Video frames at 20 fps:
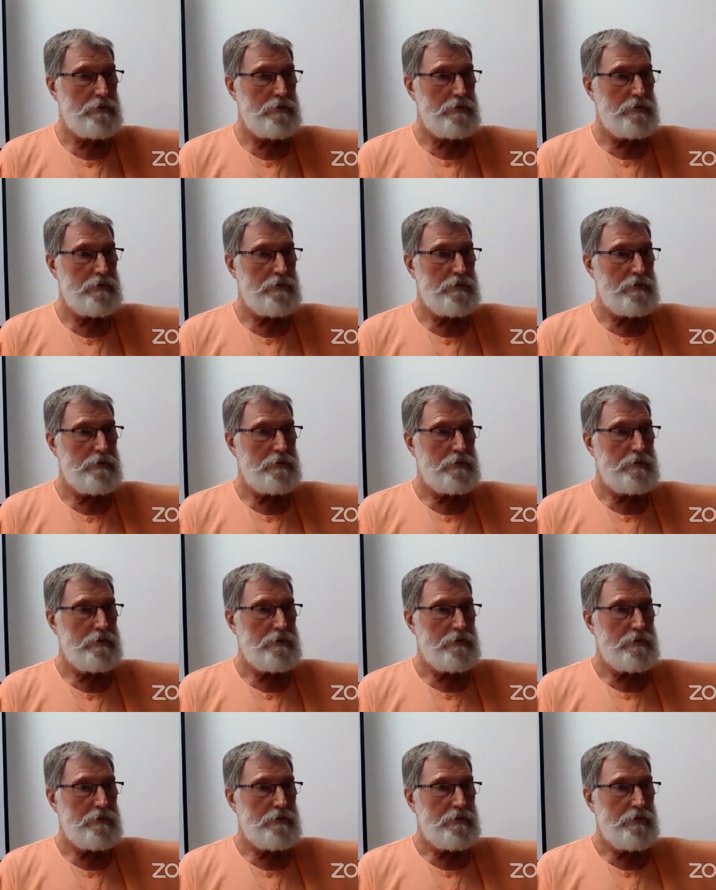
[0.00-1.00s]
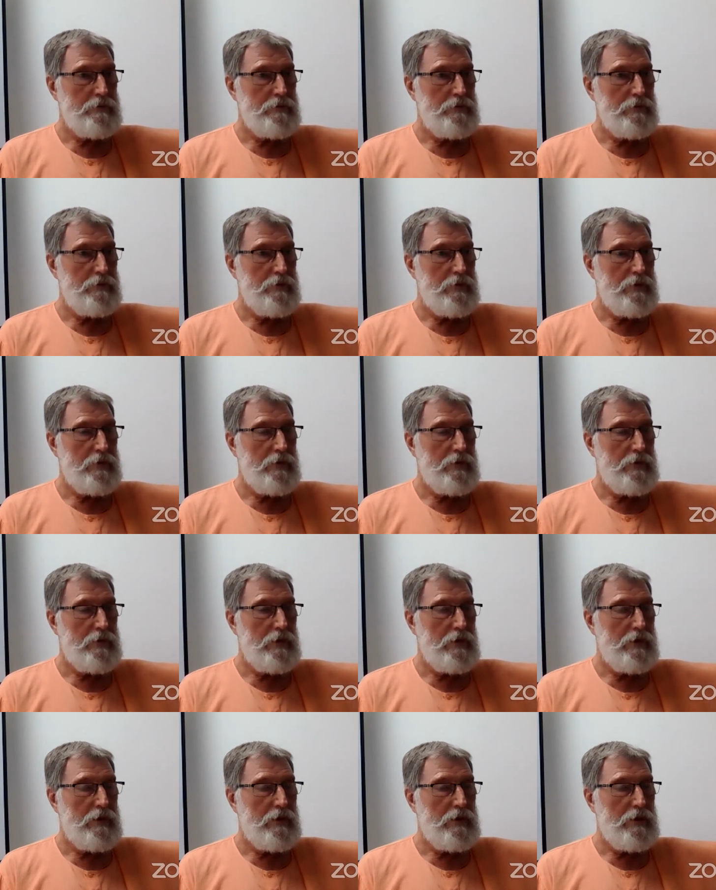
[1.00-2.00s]

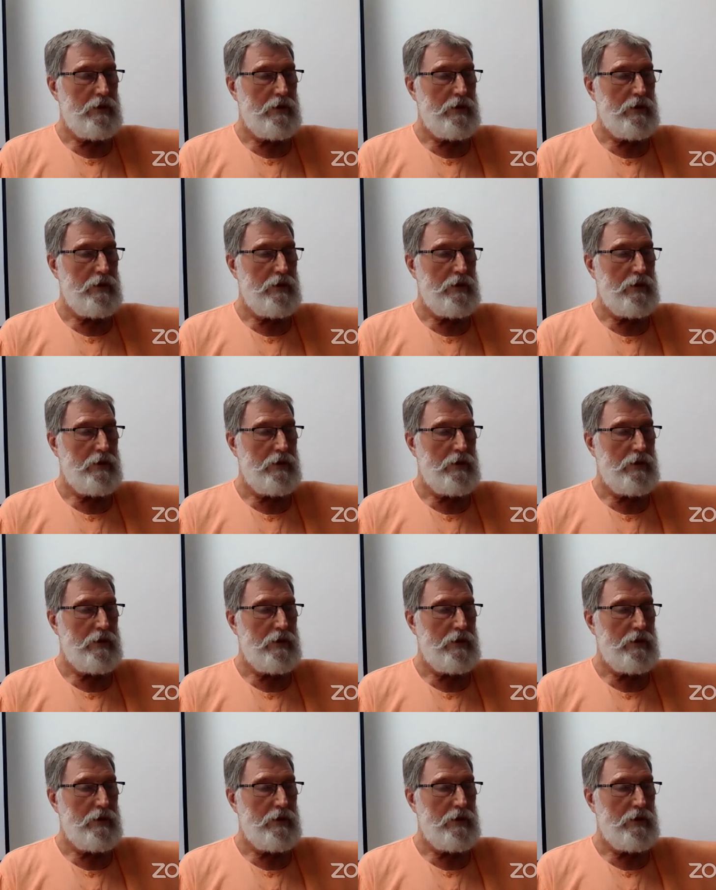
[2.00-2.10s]
No one is speaking in this clip.